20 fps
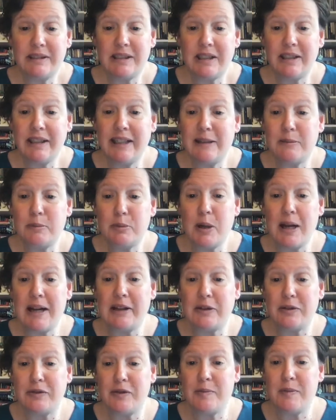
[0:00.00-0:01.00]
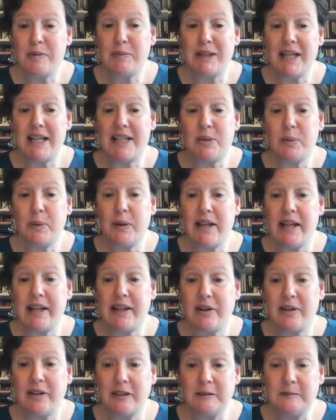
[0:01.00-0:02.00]
to lead a prayer from the place where they
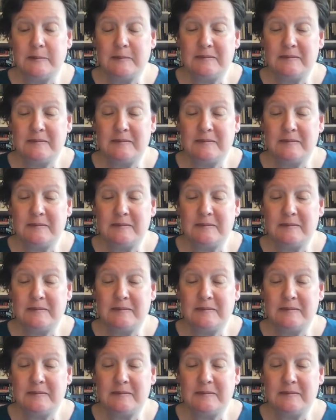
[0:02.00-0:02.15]
are.